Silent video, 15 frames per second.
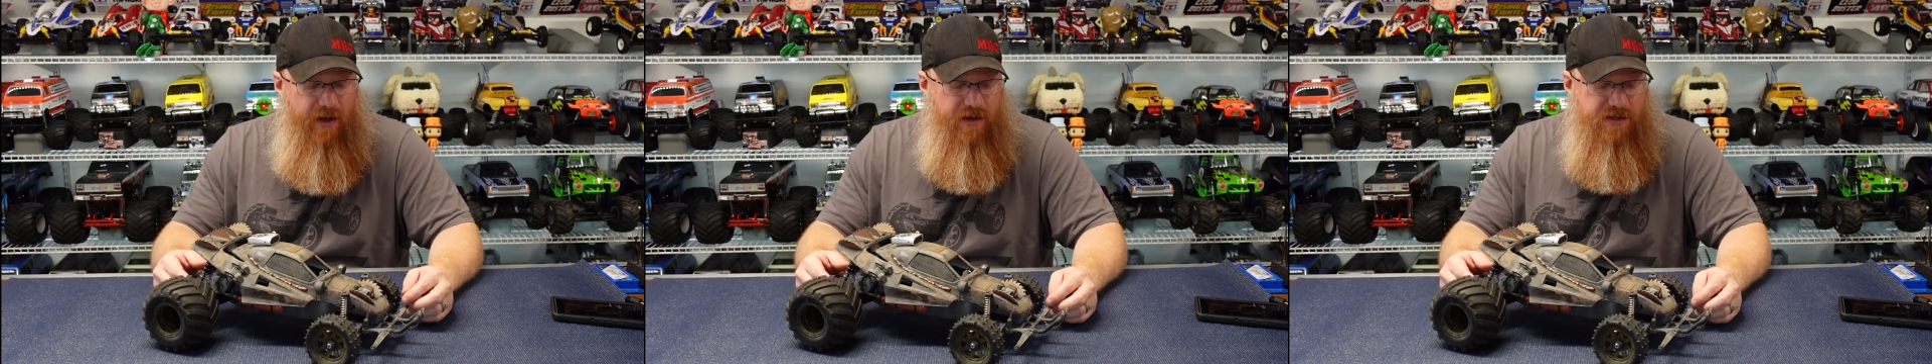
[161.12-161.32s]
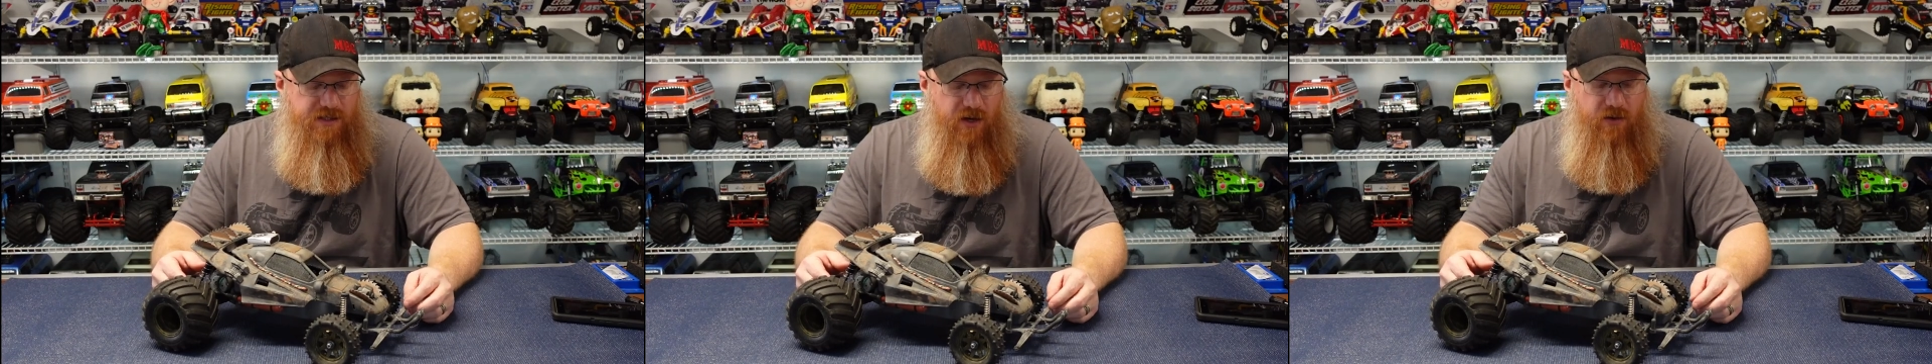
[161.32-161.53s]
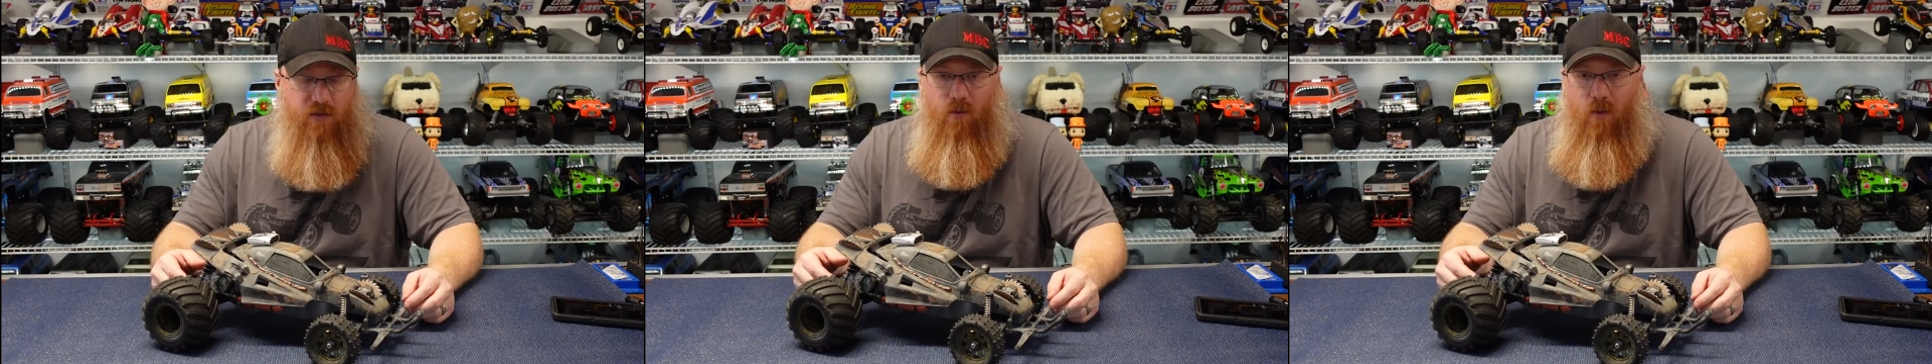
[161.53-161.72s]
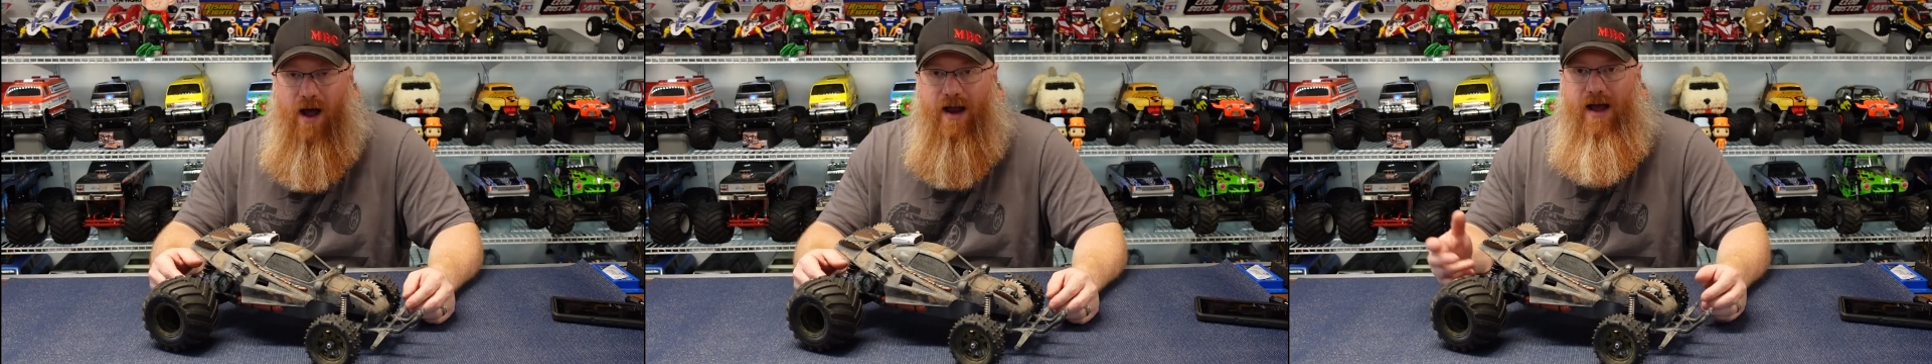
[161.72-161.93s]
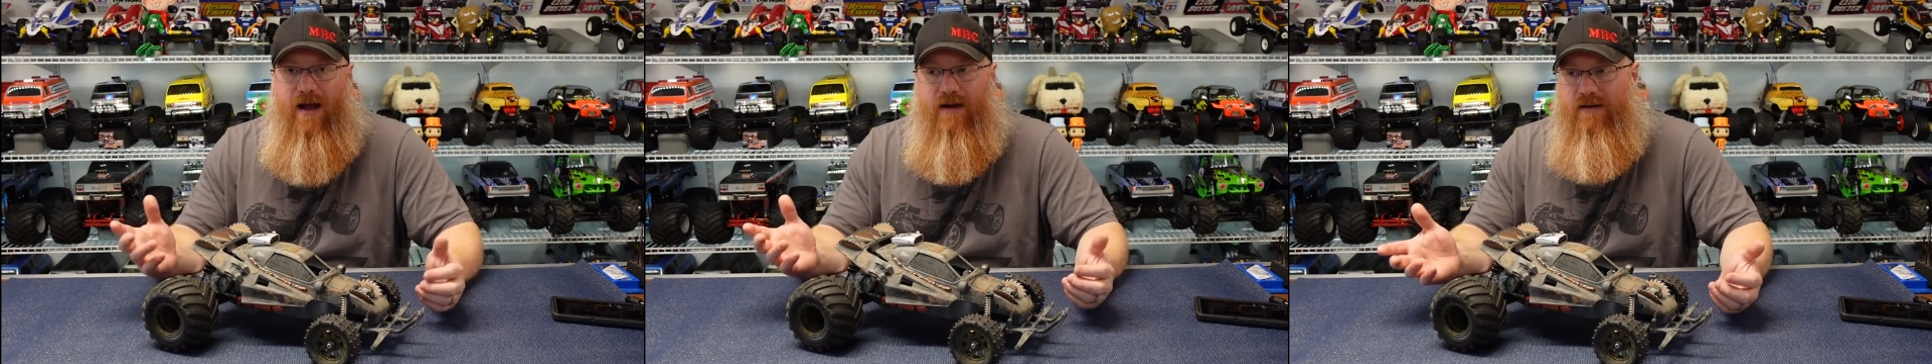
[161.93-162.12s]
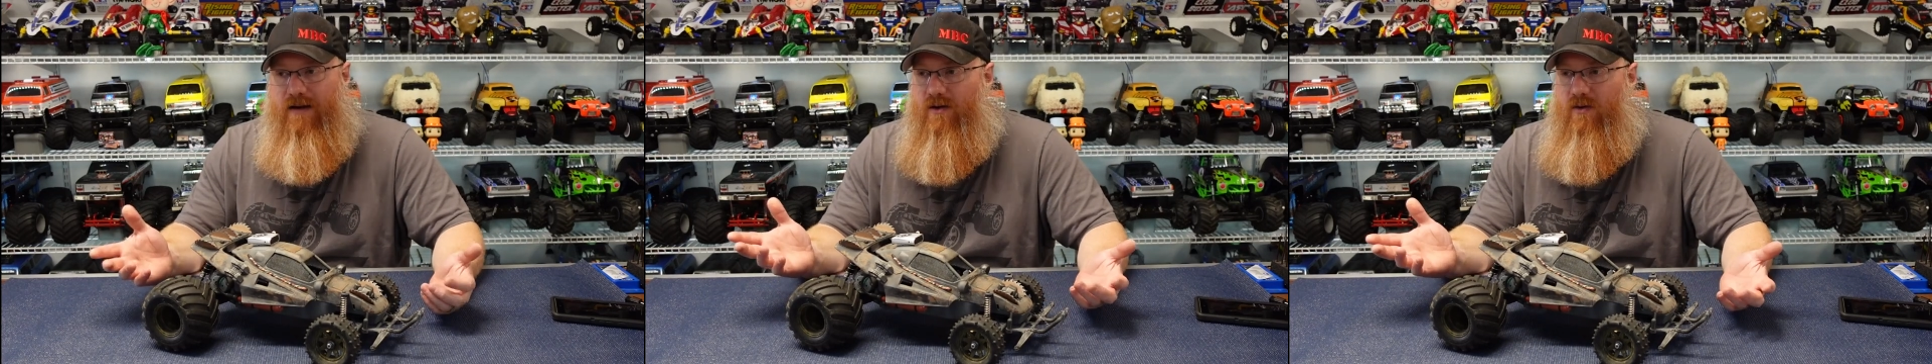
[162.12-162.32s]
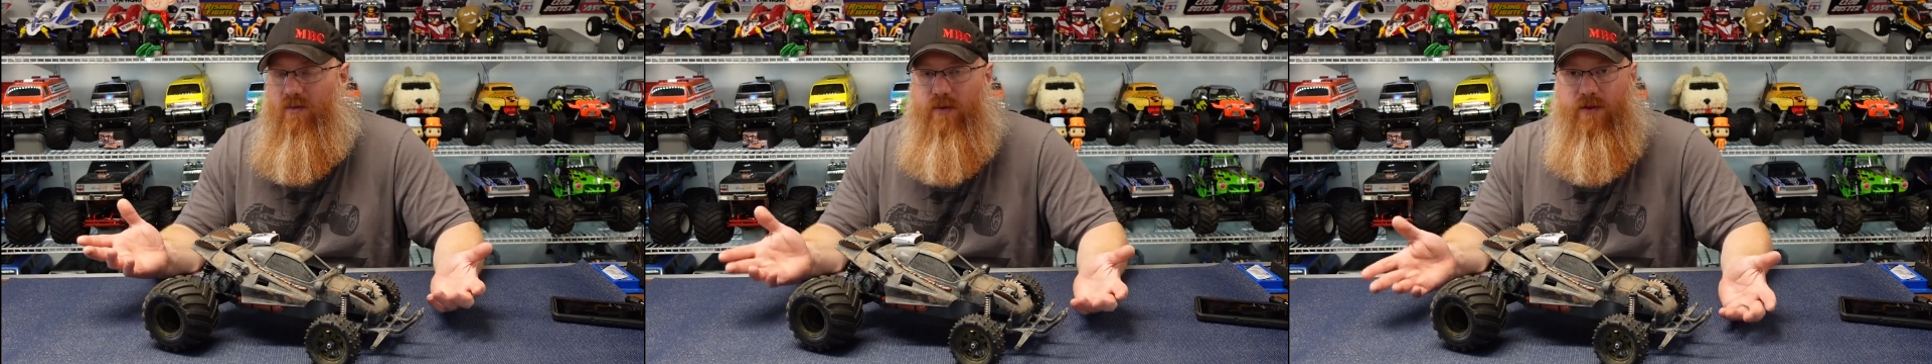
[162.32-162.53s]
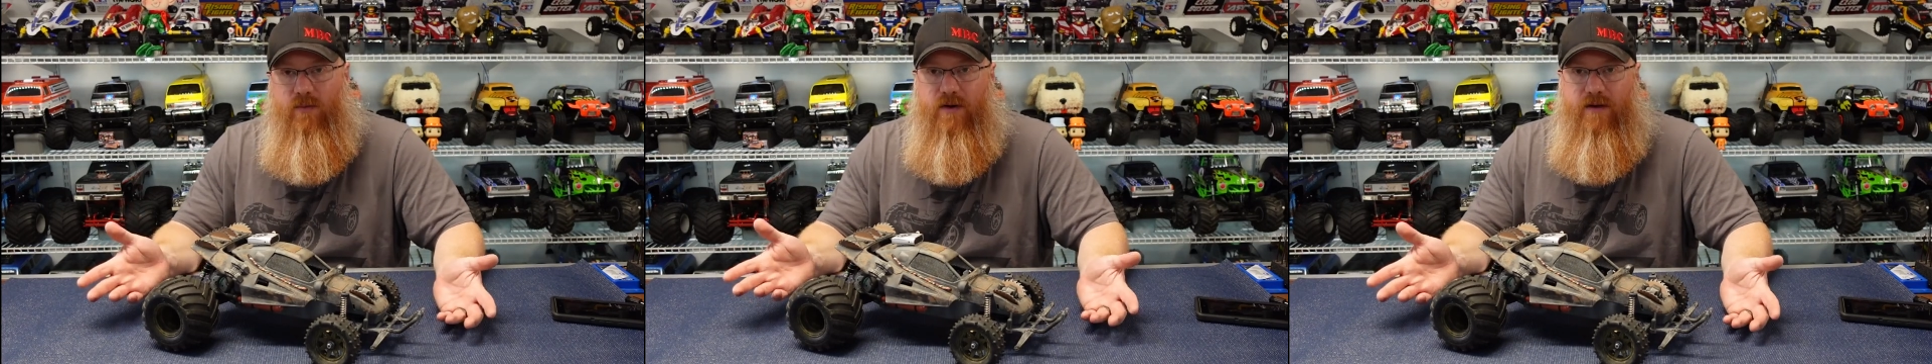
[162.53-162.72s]
So why not go
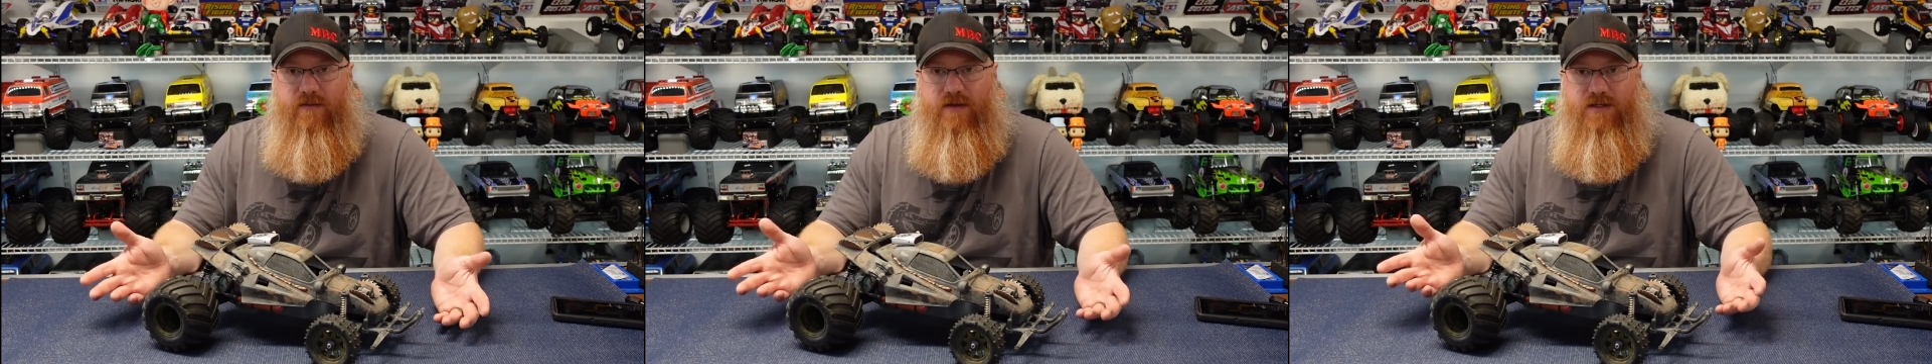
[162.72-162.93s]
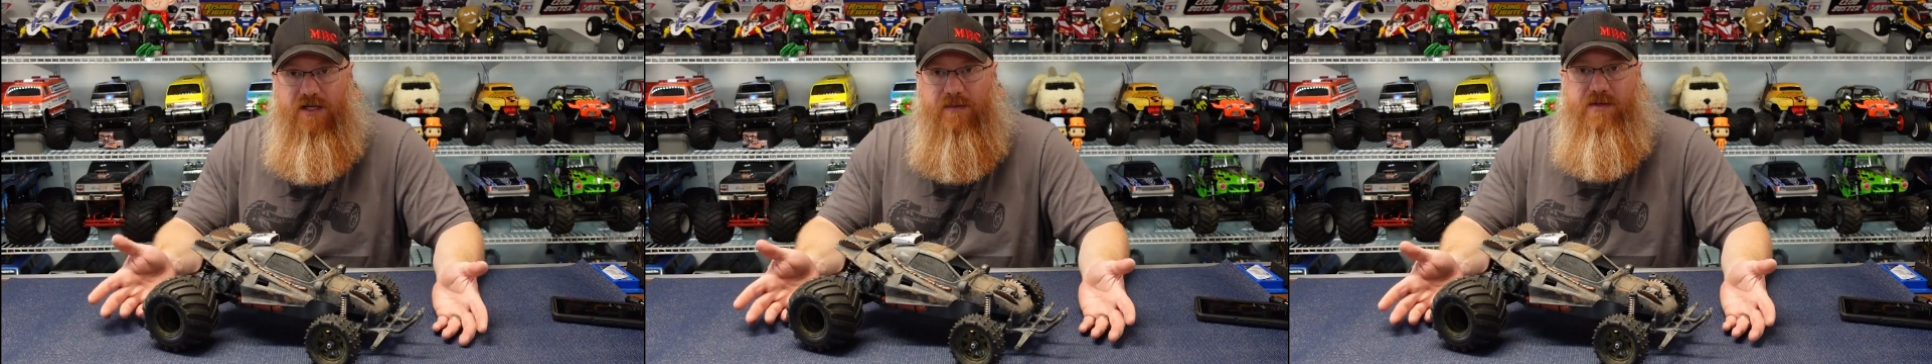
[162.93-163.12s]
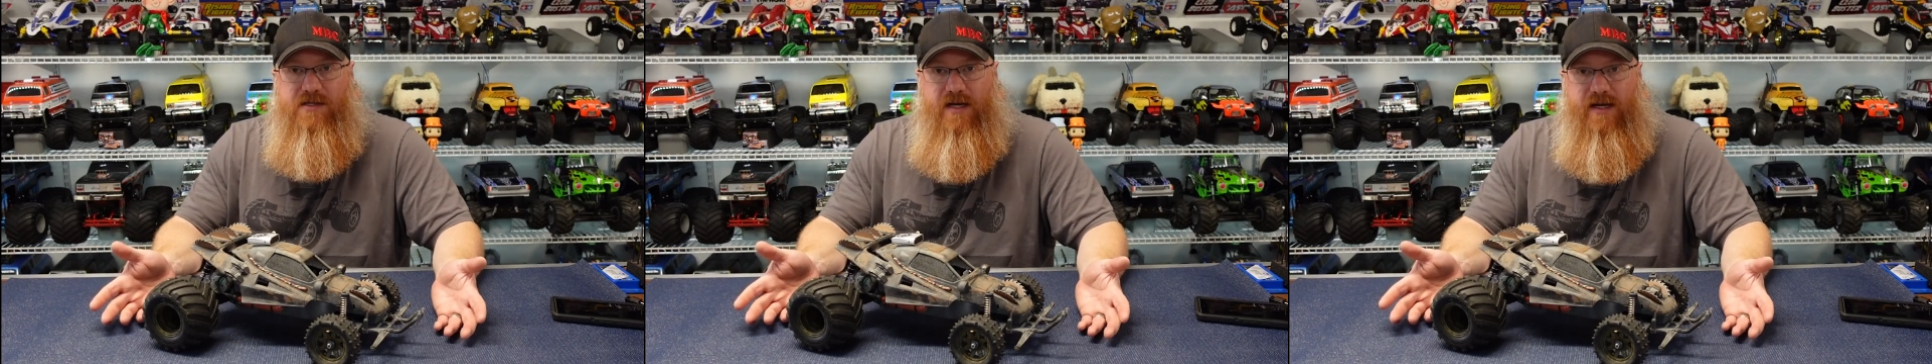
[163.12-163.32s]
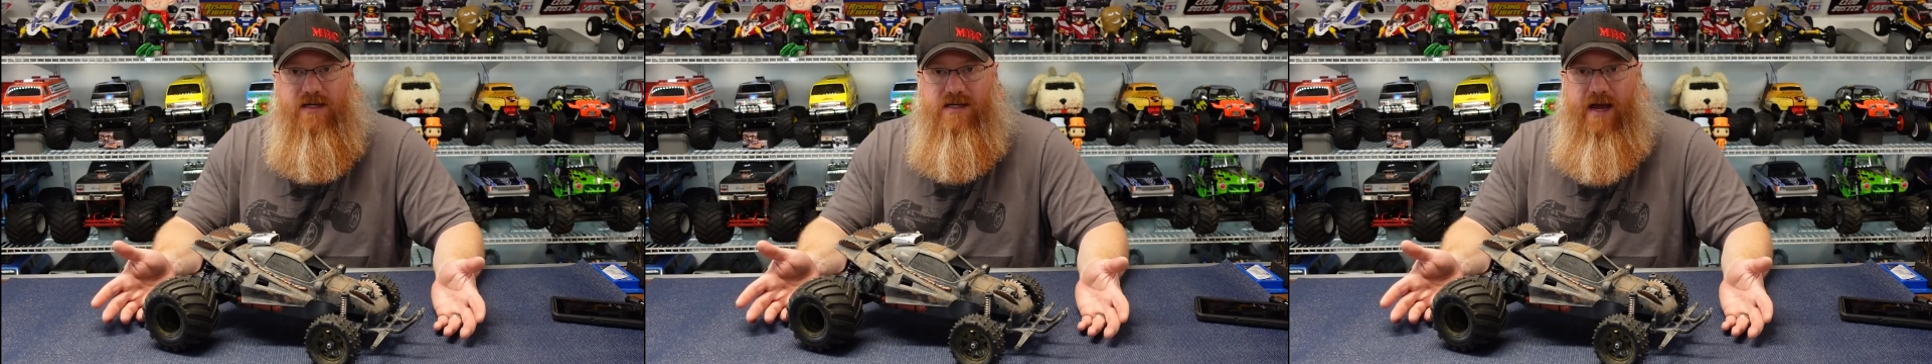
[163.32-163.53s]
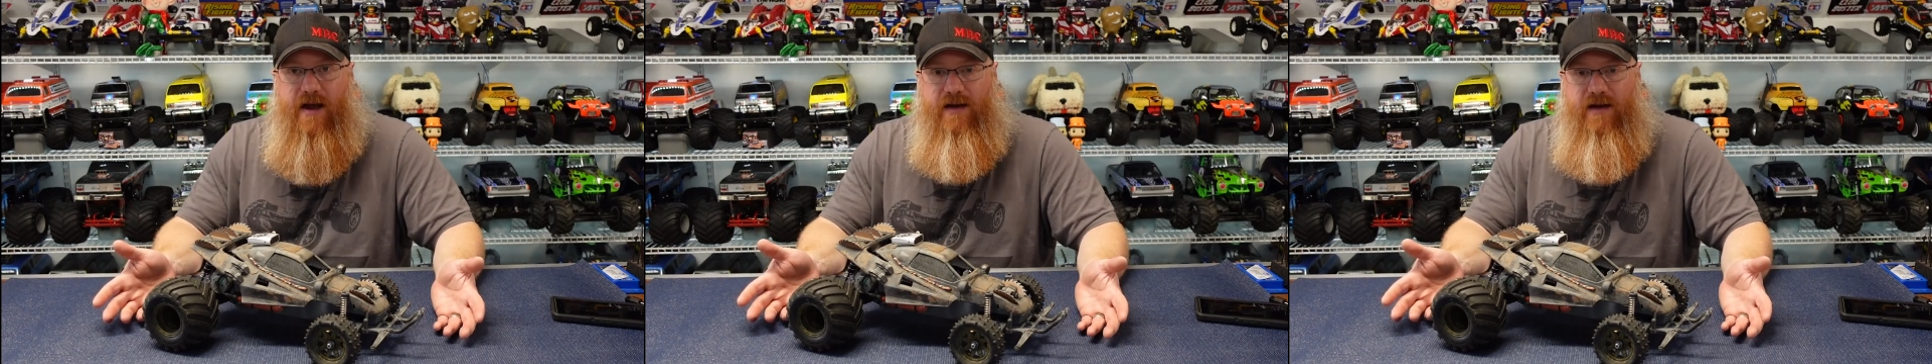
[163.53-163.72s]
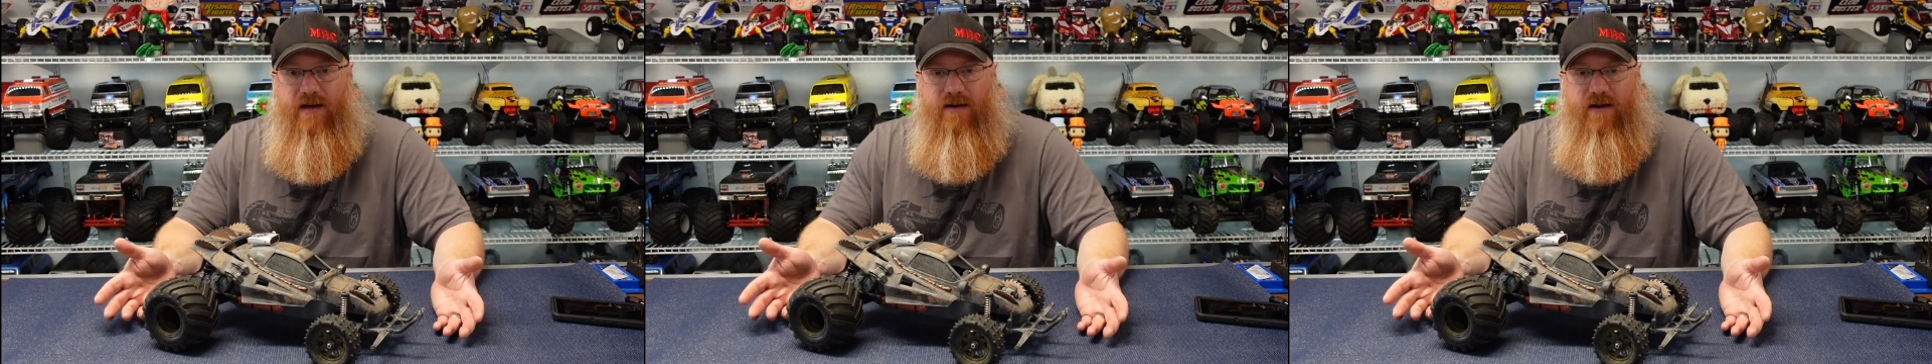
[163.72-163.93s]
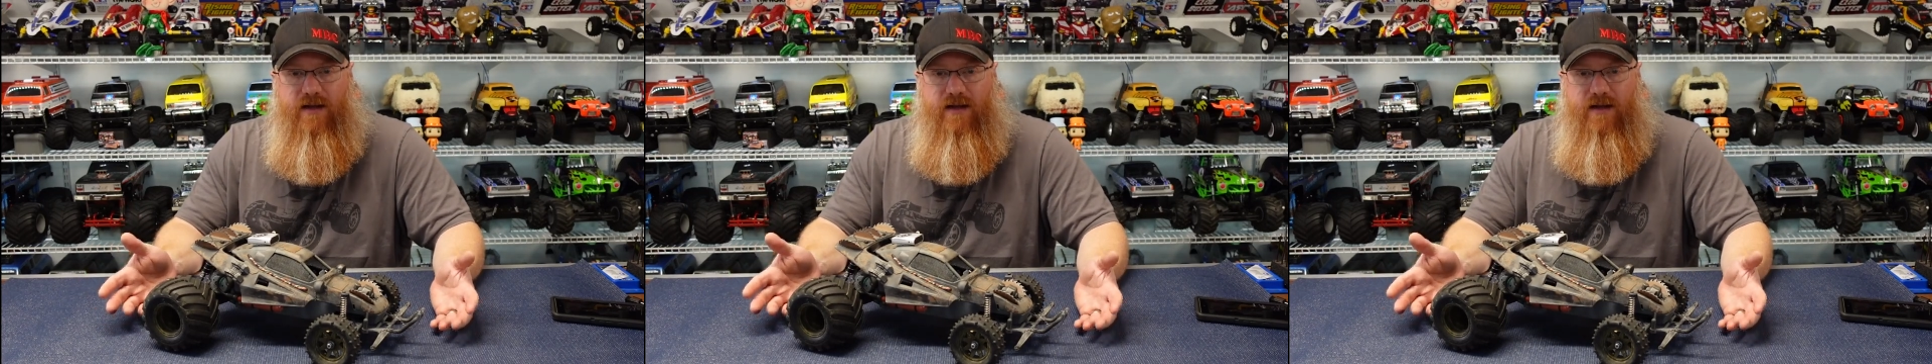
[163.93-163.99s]
with one of the cheapest kits out here?